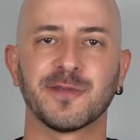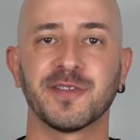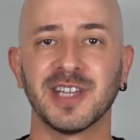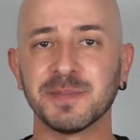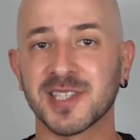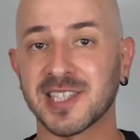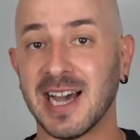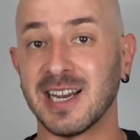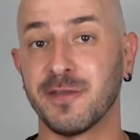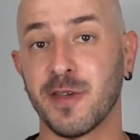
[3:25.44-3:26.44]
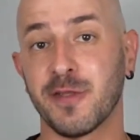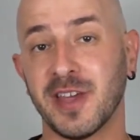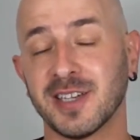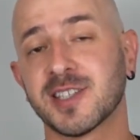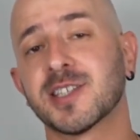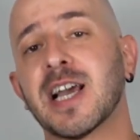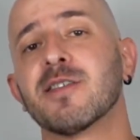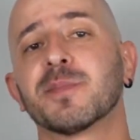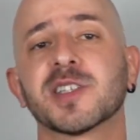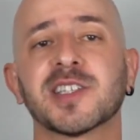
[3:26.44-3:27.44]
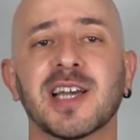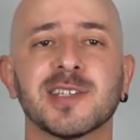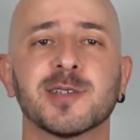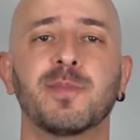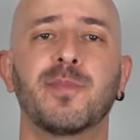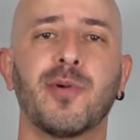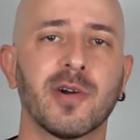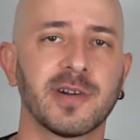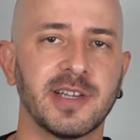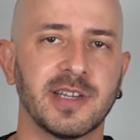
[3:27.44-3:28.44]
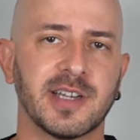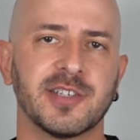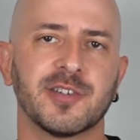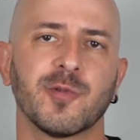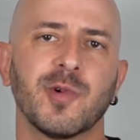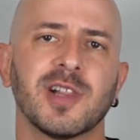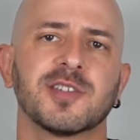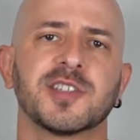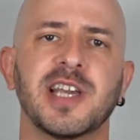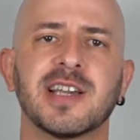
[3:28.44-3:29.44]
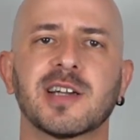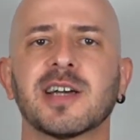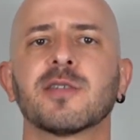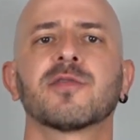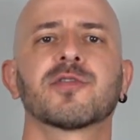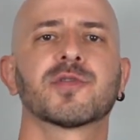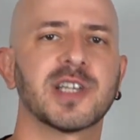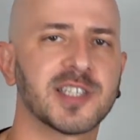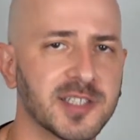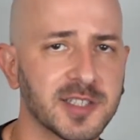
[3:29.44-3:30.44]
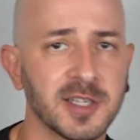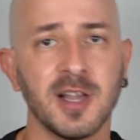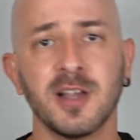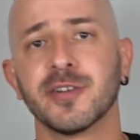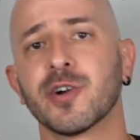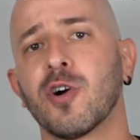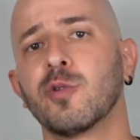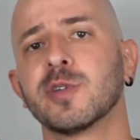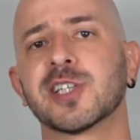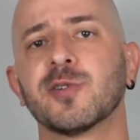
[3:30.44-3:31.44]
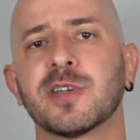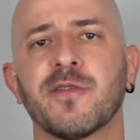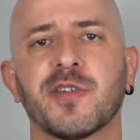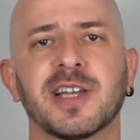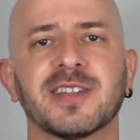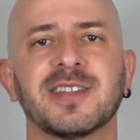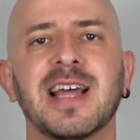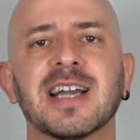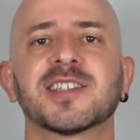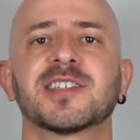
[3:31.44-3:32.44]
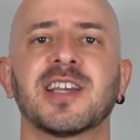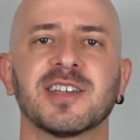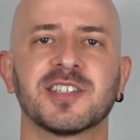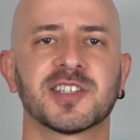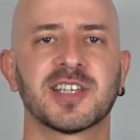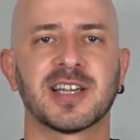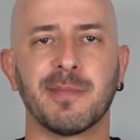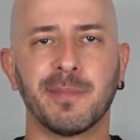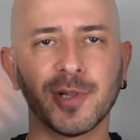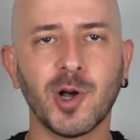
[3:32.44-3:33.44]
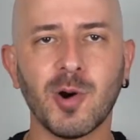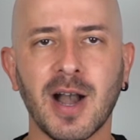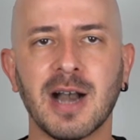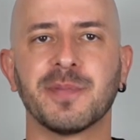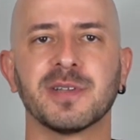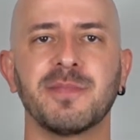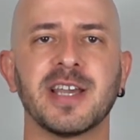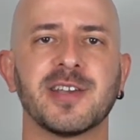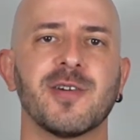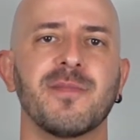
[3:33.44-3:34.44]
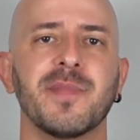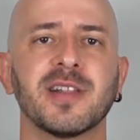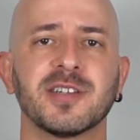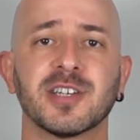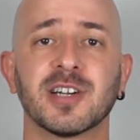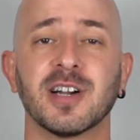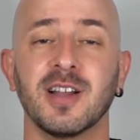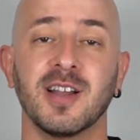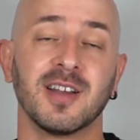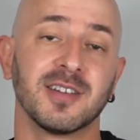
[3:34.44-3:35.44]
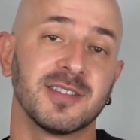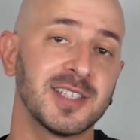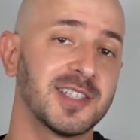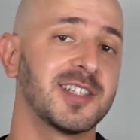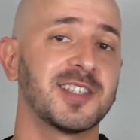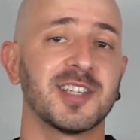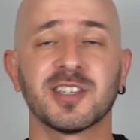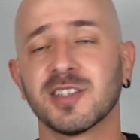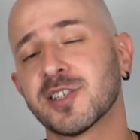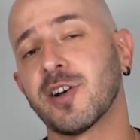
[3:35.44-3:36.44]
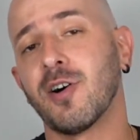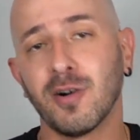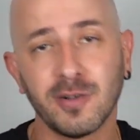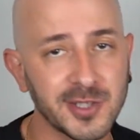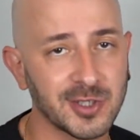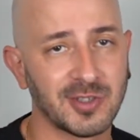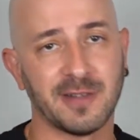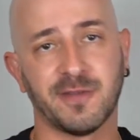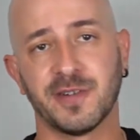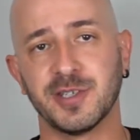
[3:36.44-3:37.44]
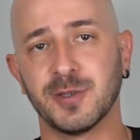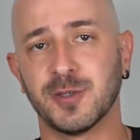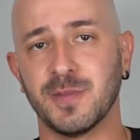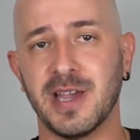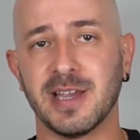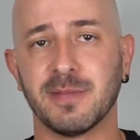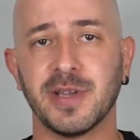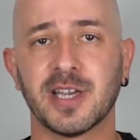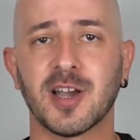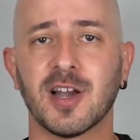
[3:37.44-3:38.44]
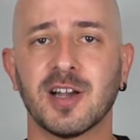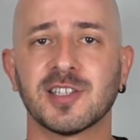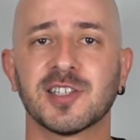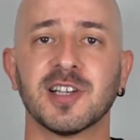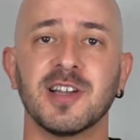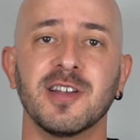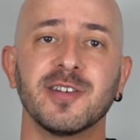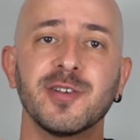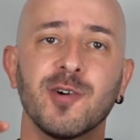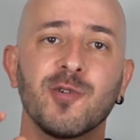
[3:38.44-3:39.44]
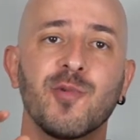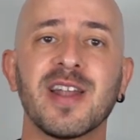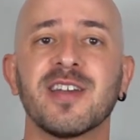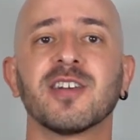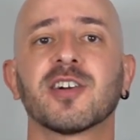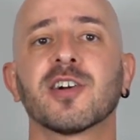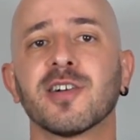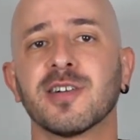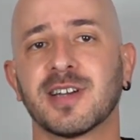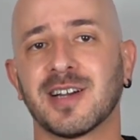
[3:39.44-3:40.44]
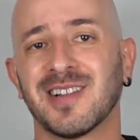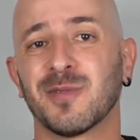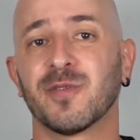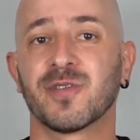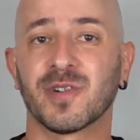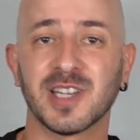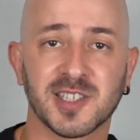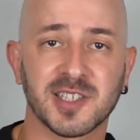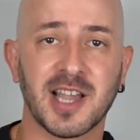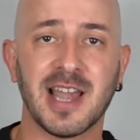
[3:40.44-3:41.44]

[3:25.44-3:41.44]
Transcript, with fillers: flip side, if you think 7% is boring and you're willing to take a lot of risks, you're always looking for that next thing that's just gonna blow up and make you a millionaire, this decision is also not for you to make, because you're already incurring a lot of risk,